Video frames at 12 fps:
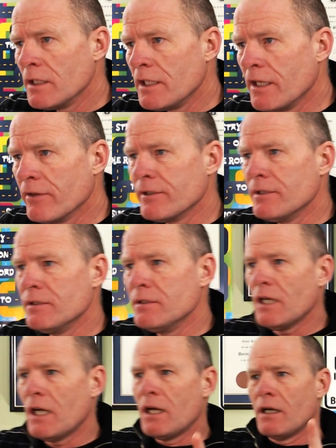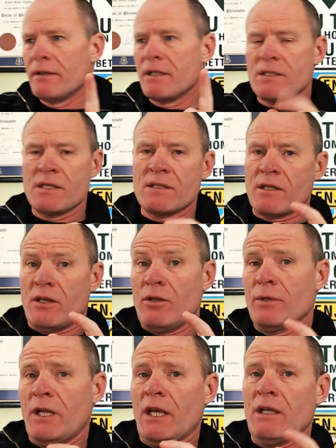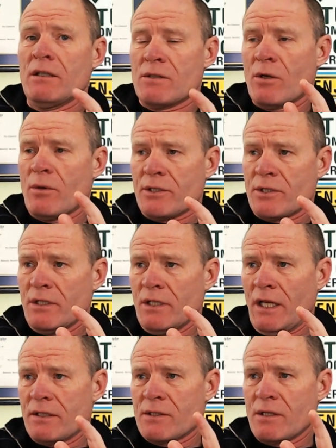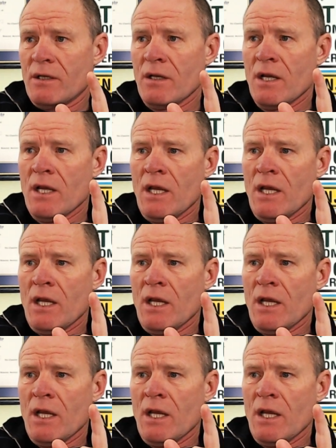given, uh, this is a Q&A. It is a question and answer.